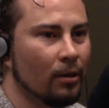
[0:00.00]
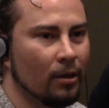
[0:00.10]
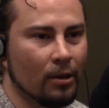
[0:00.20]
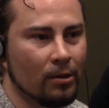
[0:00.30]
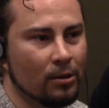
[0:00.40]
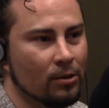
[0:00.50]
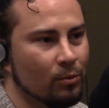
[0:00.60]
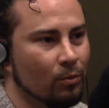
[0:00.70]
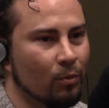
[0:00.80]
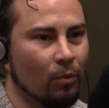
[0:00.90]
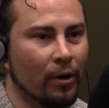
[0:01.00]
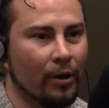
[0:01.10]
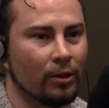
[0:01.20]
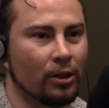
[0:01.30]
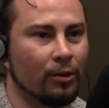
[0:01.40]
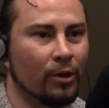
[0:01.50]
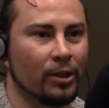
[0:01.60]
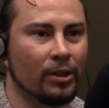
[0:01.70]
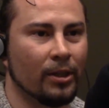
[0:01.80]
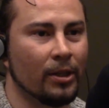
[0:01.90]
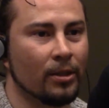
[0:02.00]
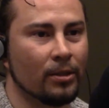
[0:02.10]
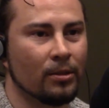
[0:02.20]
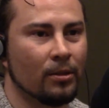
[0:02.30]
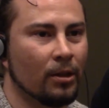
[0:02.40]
it's what our generation needs